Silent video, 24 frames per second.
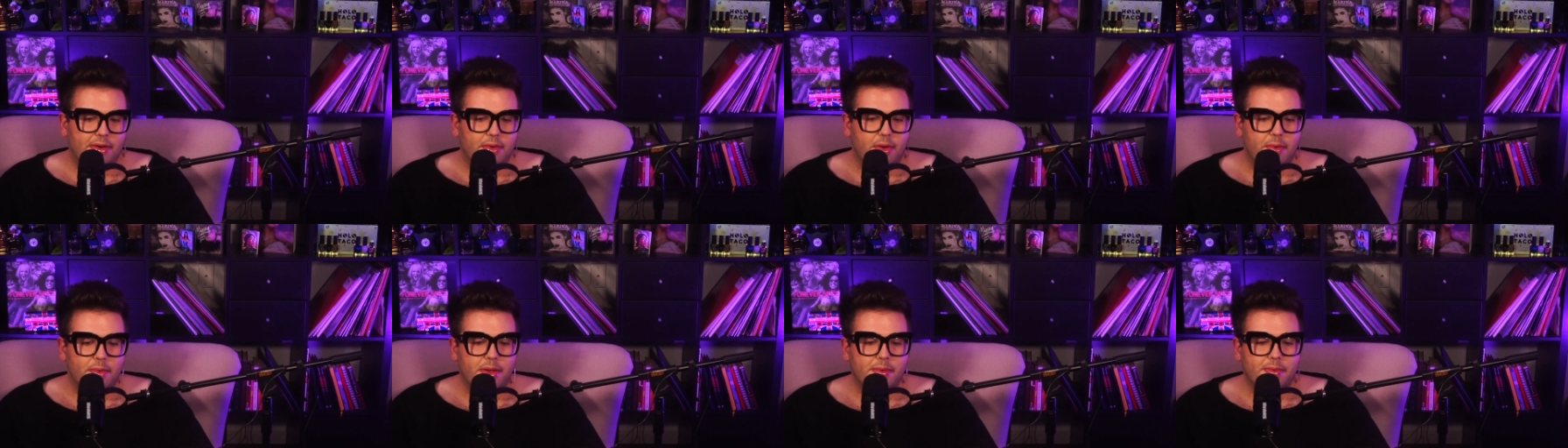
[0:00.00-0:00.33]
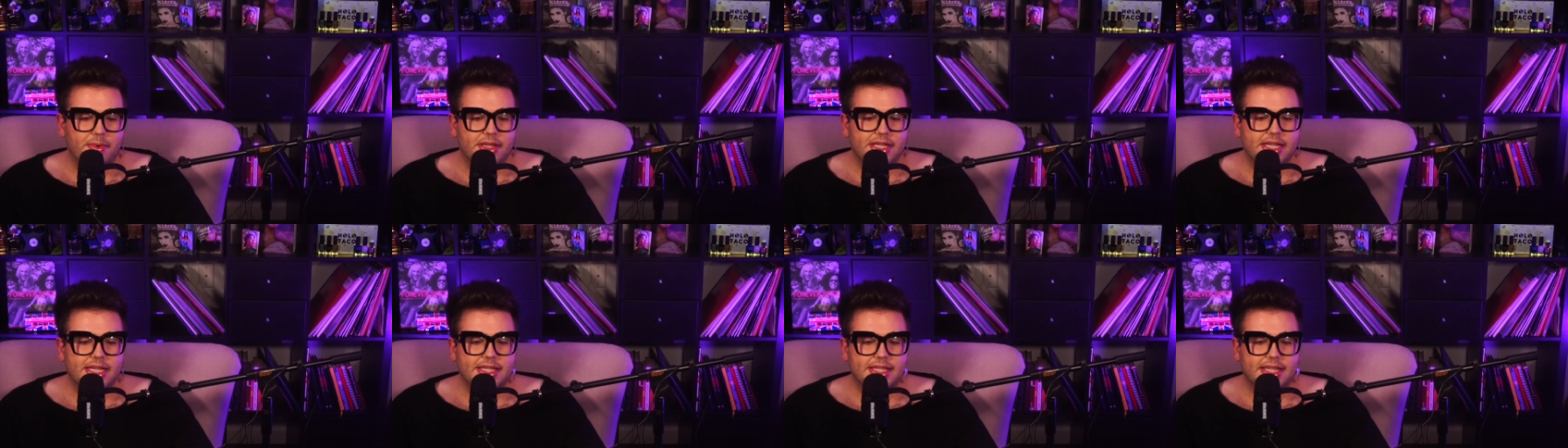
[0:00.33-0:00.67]
when we
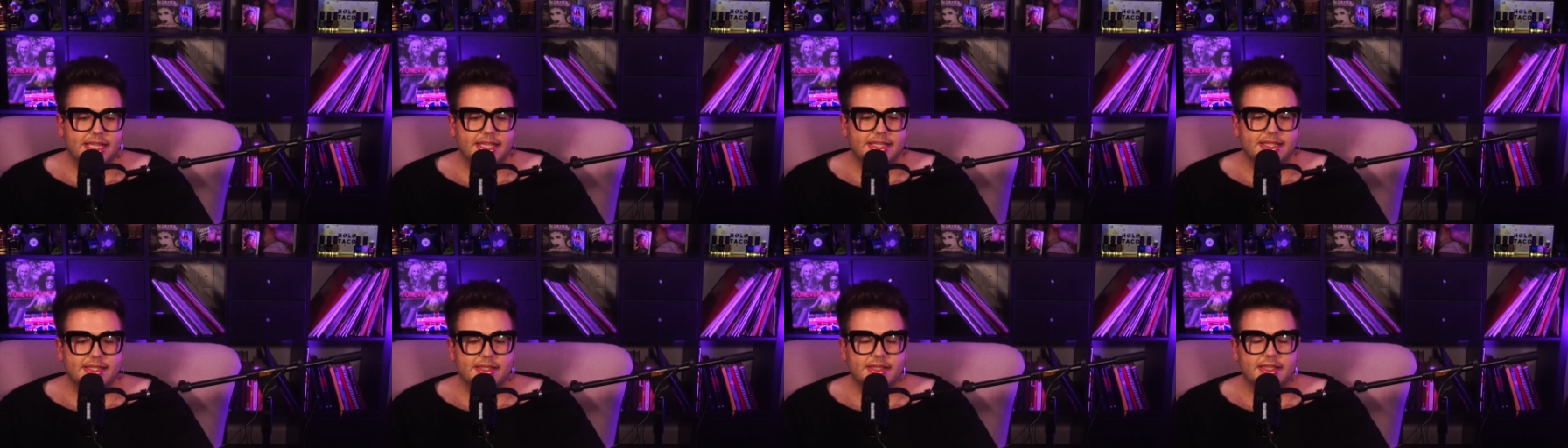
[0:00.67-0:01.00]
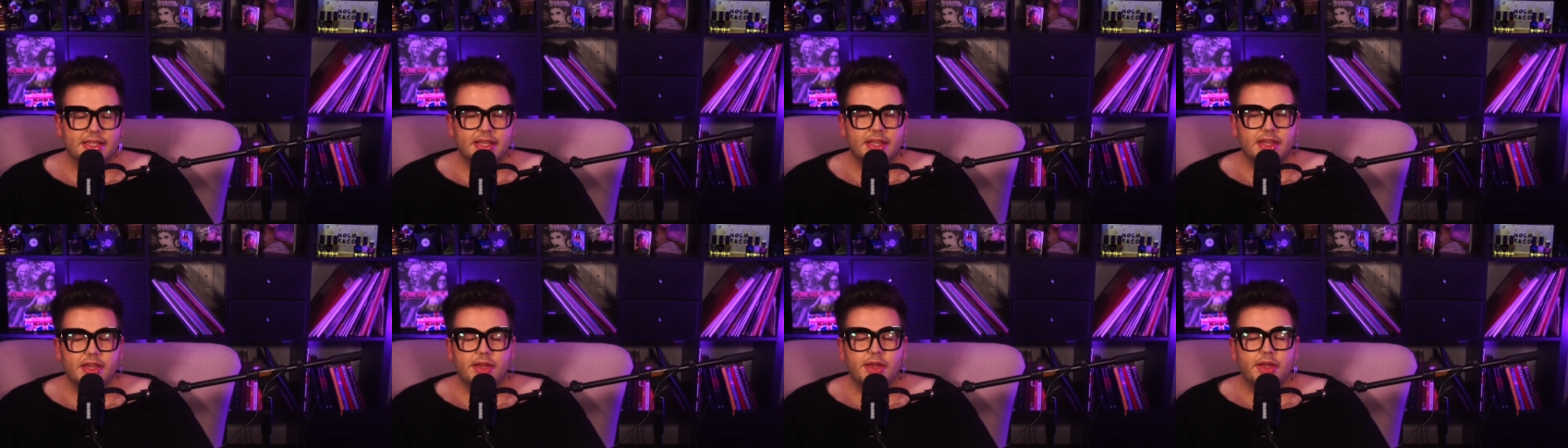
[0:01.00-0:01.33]
release this,
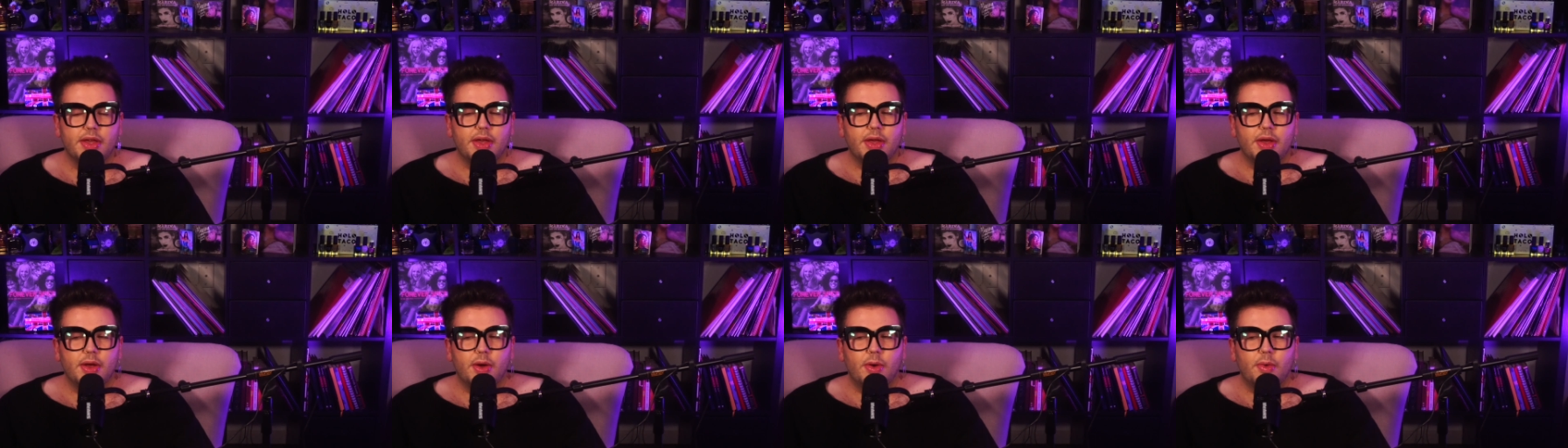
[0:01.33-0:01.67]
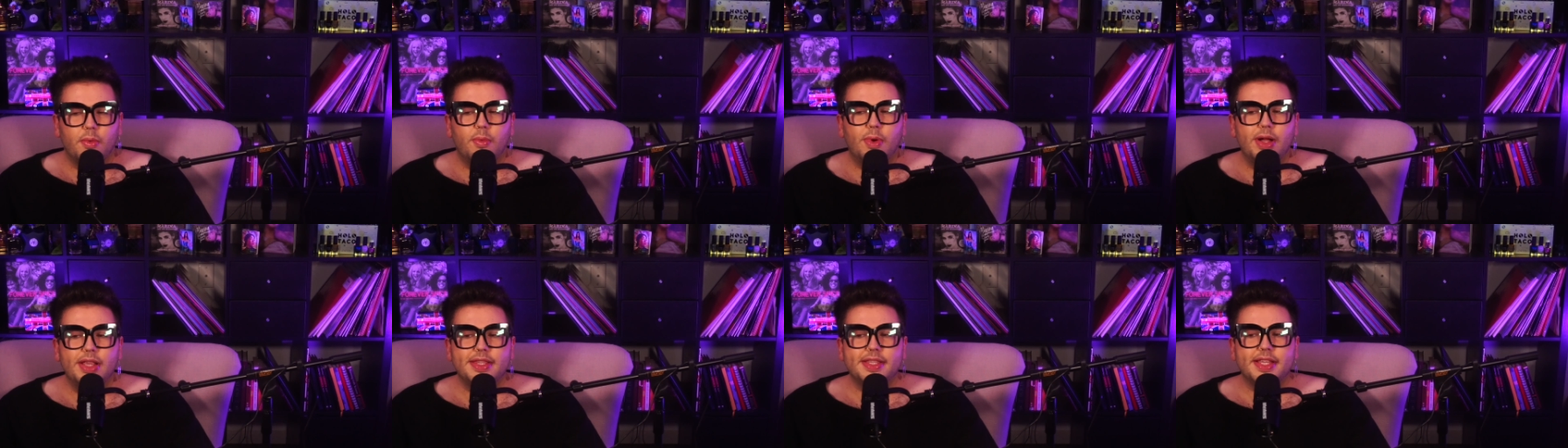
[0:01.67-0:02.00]

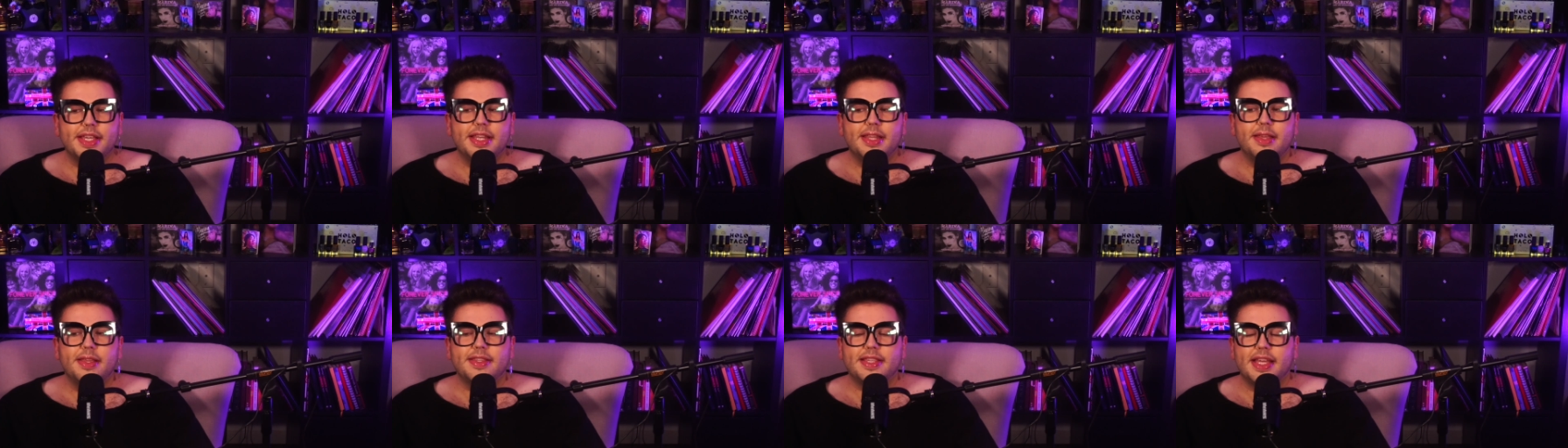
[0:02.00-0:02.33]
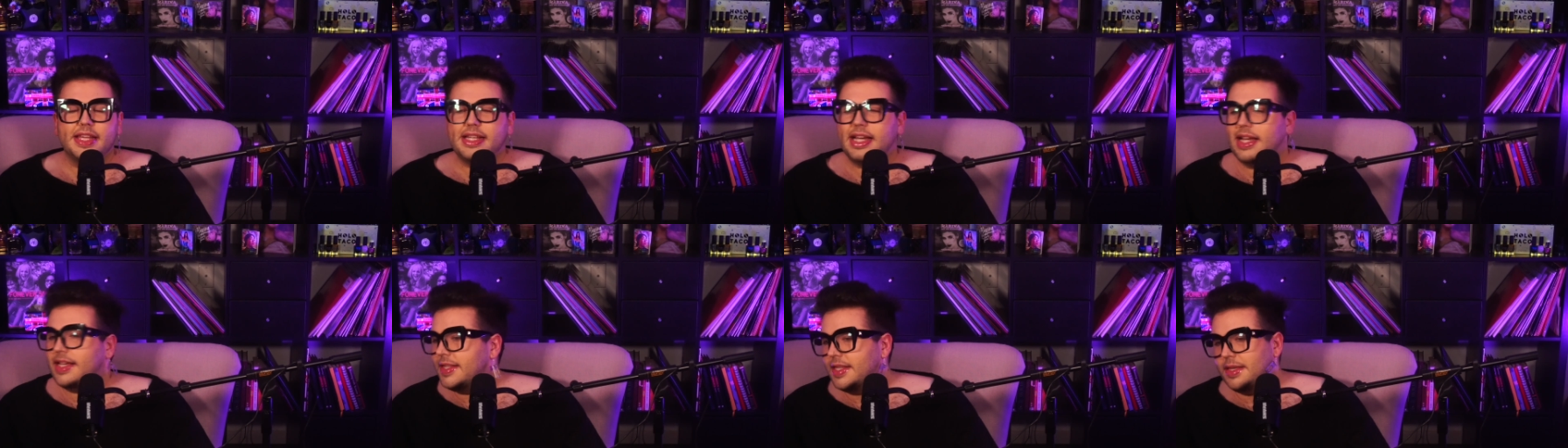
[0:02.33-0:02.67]
what's going to
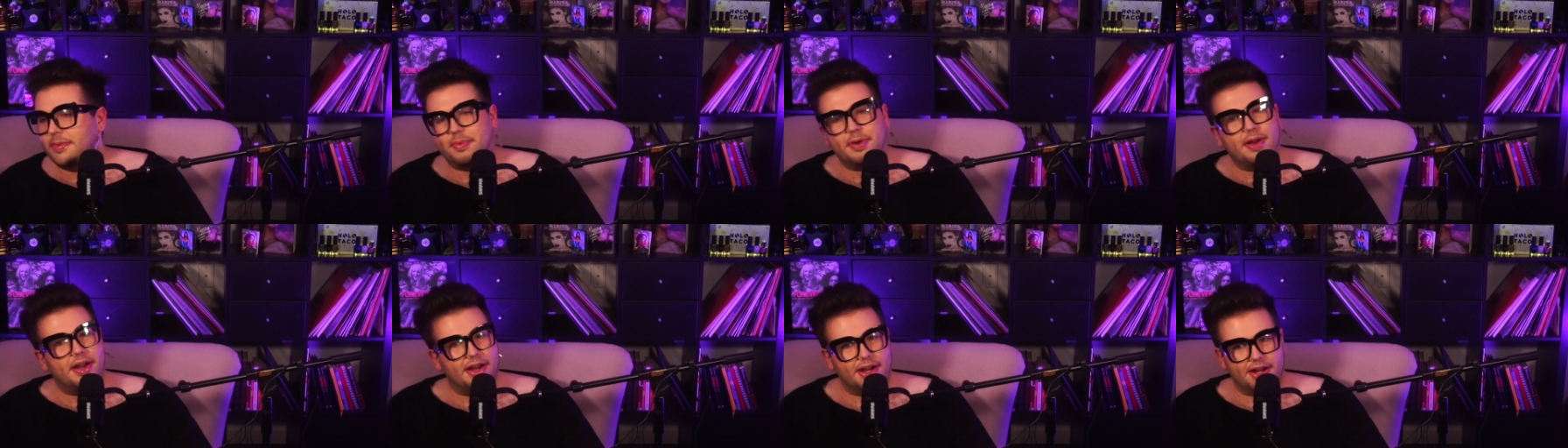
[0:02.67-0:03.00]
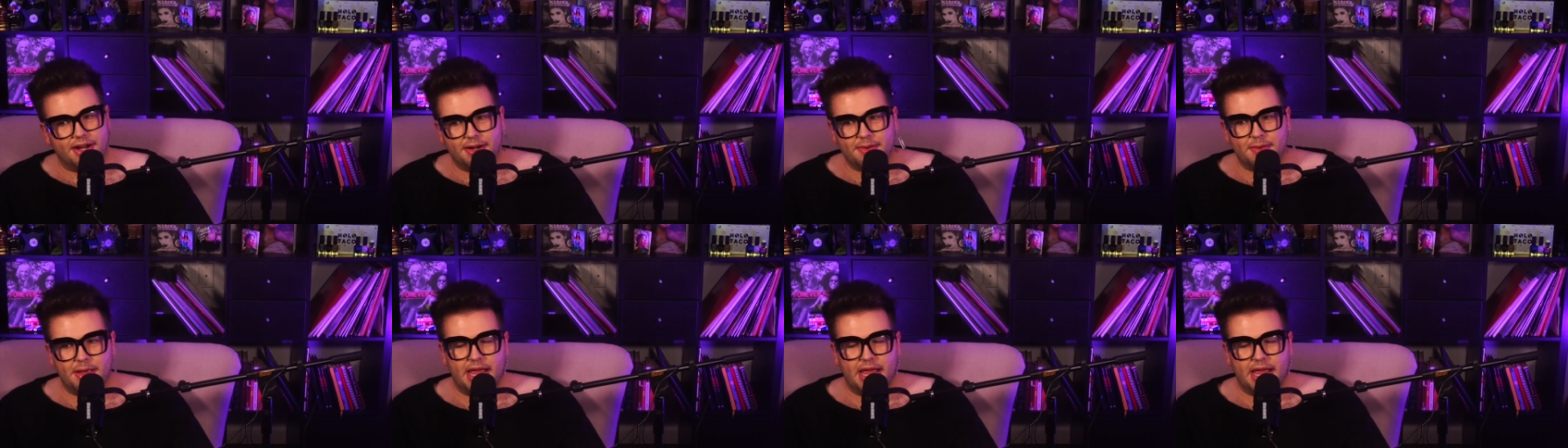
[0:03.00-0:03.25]
set us apart?